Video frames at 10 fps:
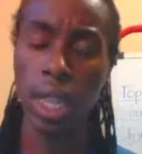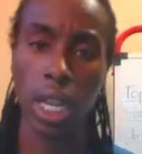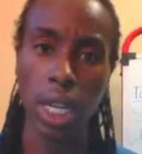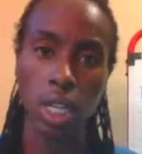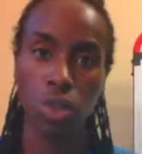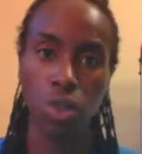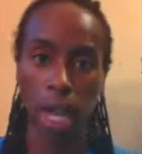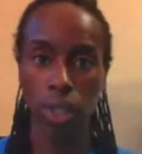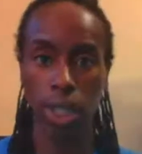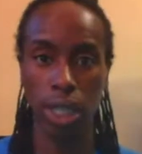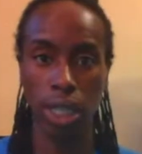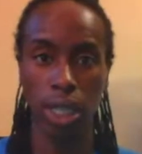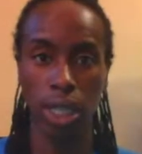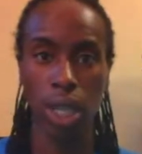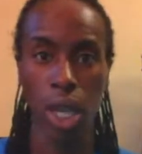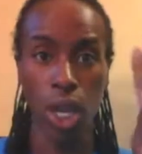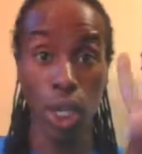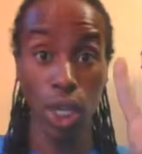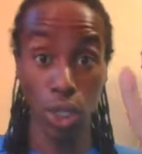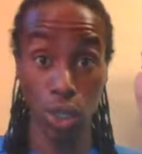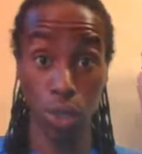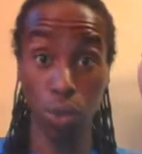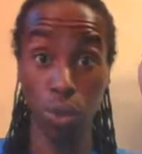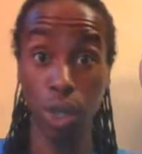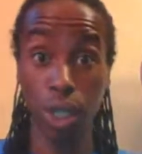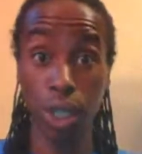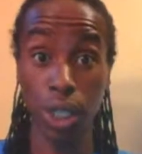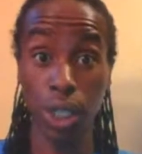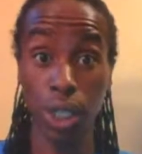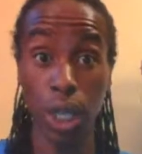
that a contraction is 2 words